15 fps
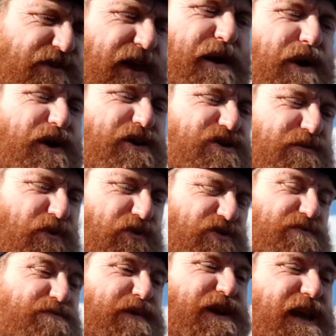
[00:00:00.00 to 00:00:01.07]
Theo
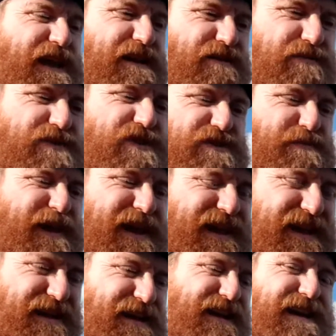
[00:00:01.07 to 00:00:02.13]
Archibald is getting up to
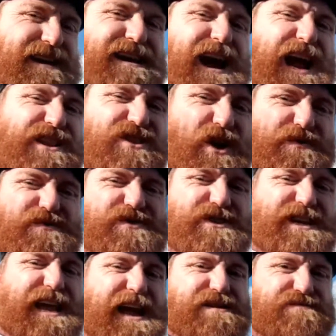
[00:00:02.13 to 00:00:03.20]
speed. I don't
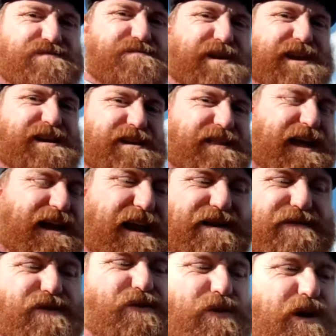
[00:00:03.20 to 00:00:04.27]
see Aaron being at that
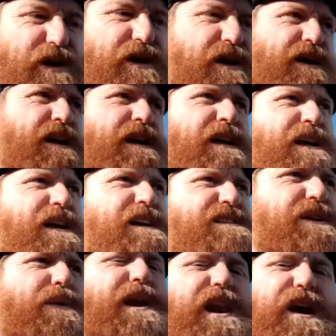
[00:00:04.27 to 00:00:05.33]
level.
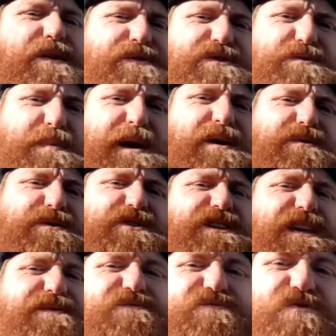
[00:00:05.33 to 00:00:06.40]
So a loan spell would seem